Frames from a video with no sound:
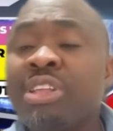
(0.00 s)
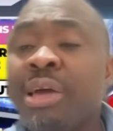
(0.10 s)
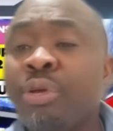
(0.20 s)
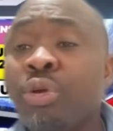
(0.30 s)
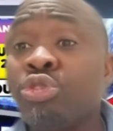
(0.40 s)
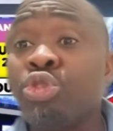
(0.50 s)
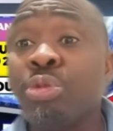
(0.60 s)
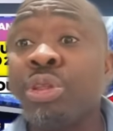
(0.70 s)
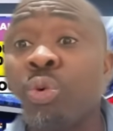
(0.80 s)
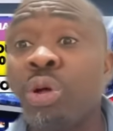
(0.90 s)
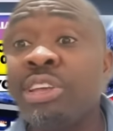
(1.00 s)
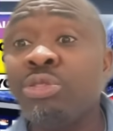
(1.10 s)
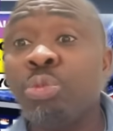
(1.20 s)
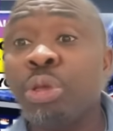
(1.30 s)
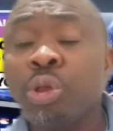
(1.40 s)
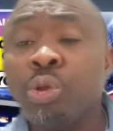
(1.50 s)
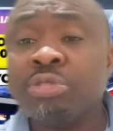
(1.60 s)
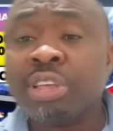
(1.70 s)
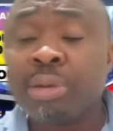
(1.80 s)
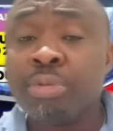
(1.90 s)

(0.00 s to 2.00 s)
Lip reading: life because nobody wanted to be close again.